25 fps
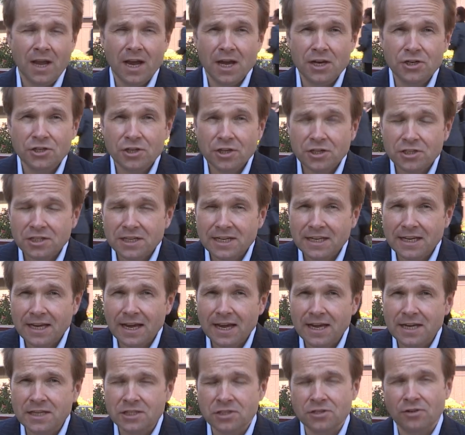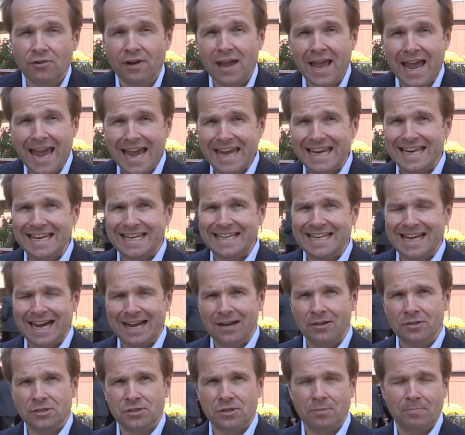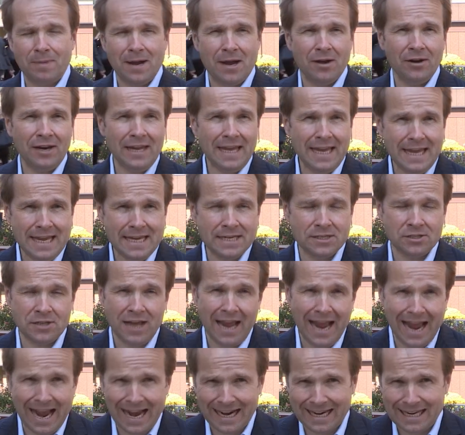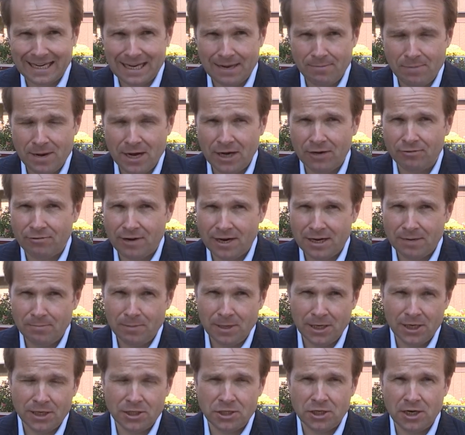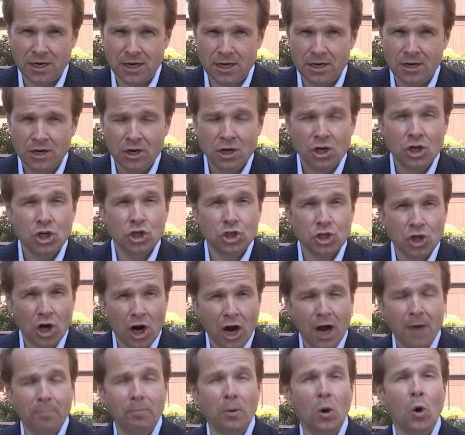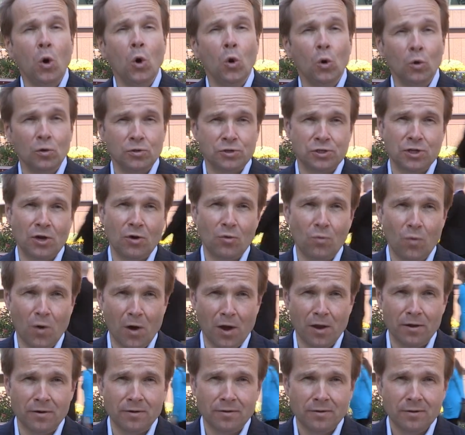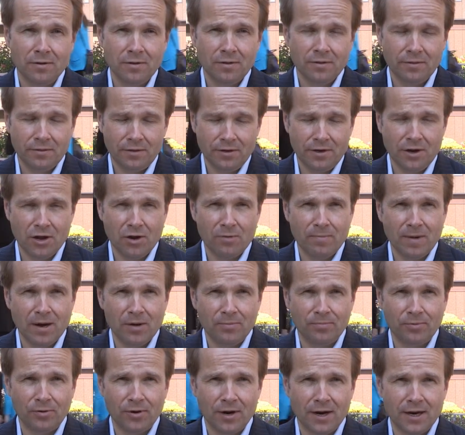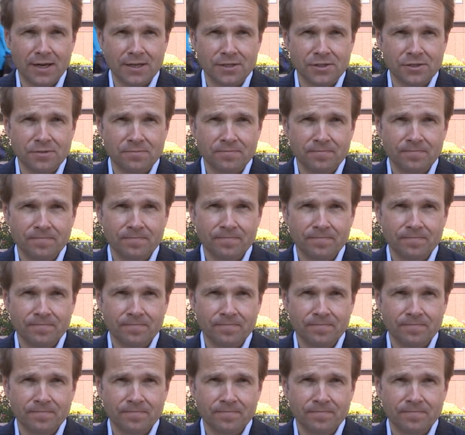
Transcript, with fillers: And just in case there are any doubts about his academic credibility, Sharpe also won the Nobel Prize.